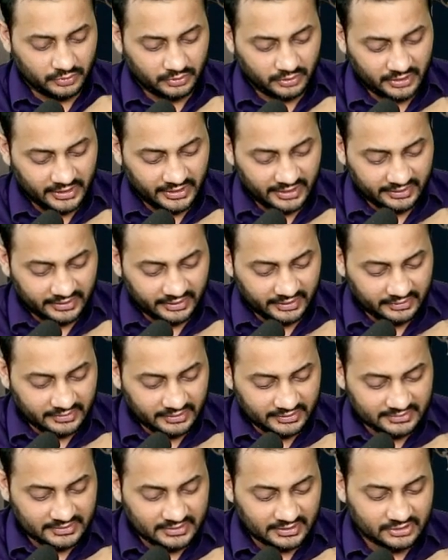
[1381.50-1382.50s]
taking
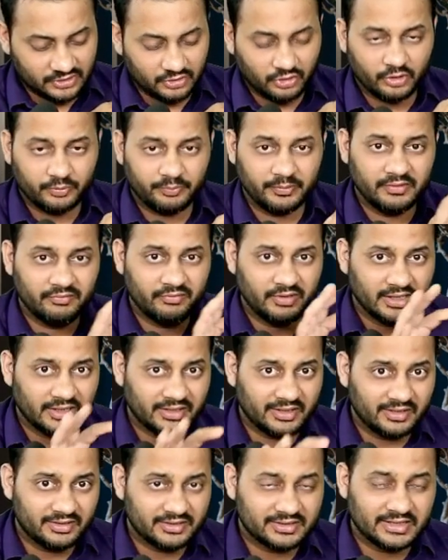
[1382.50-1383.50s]
this does not mean we
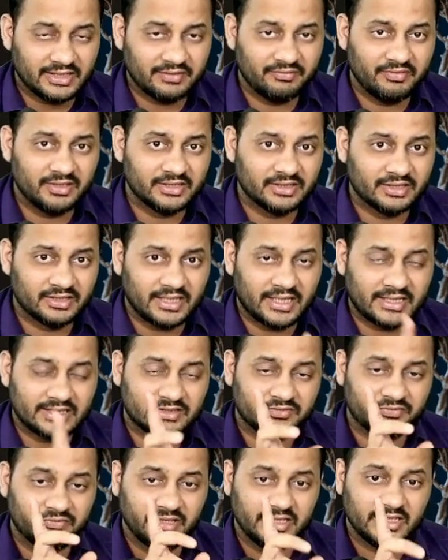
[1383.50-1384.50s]
are saving the
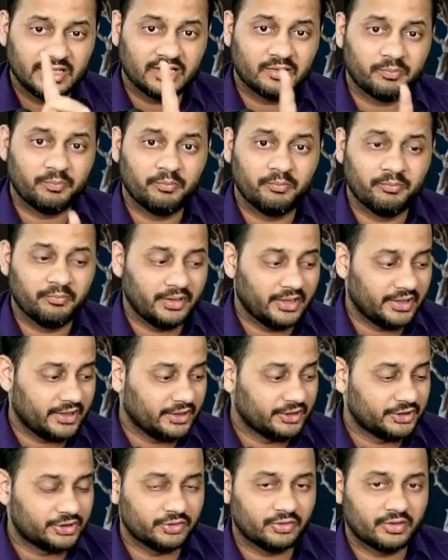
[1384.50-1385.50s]
tax. We are
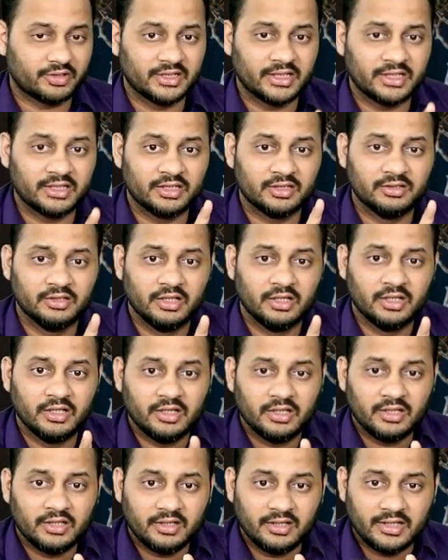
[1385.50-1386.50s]
making sure that the
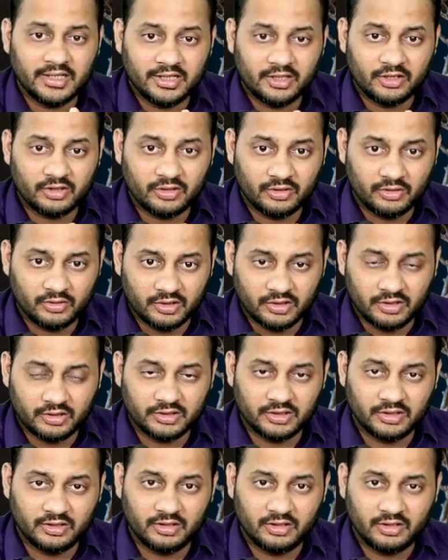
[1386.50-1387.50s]
debt,
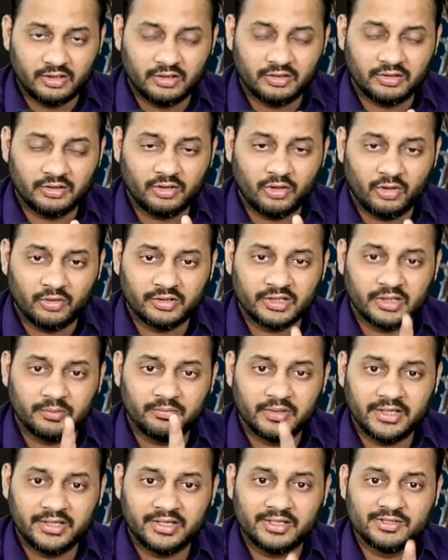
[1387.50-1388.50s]
the long-term
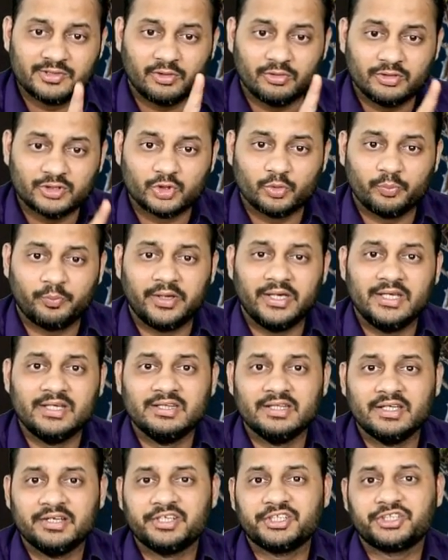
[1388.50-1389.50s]
debt is also paying
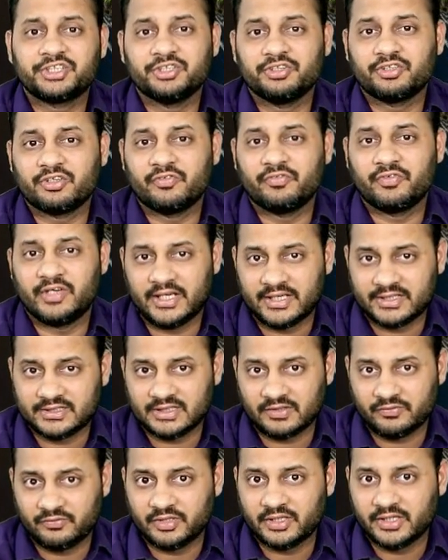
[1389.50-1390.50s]
their share of tax
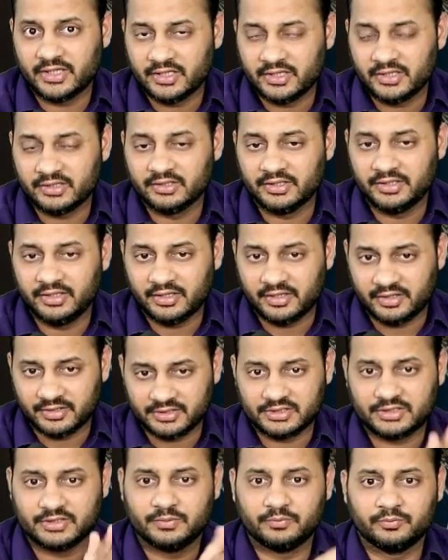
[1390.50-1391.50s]
after getting the
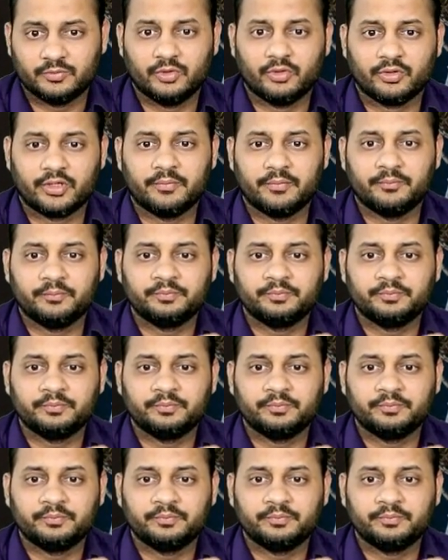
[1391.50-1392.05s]
interest. Okay.